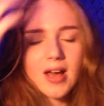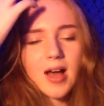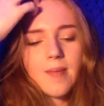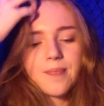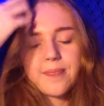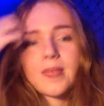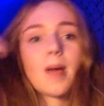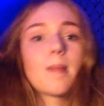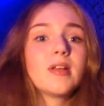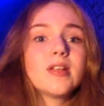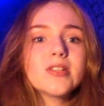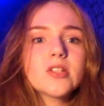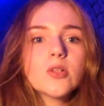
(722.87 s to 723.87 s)
I've
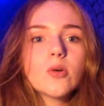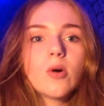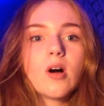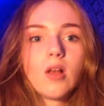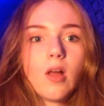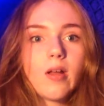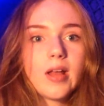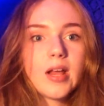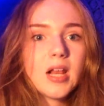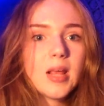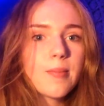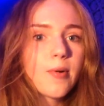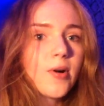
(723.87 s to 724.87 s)
been listening to it a lot
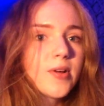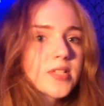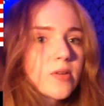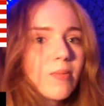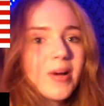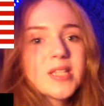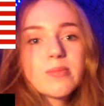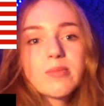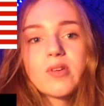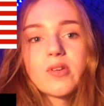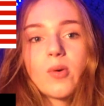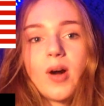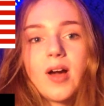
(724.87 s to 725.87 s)
lately because it reminds
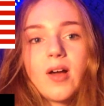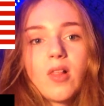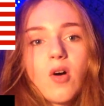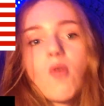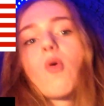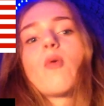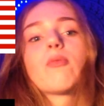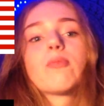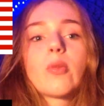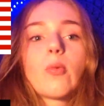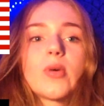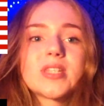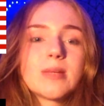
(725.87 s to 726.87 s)
me quite a lot of what
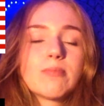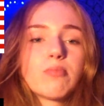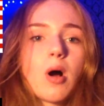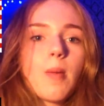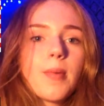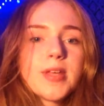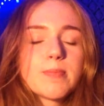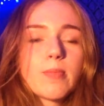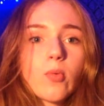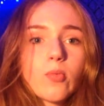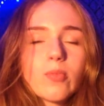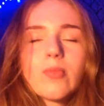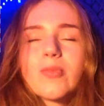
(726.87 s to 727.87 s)
the Western pop
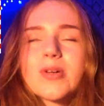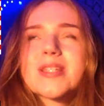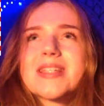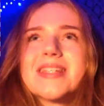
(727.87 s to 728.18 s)
industry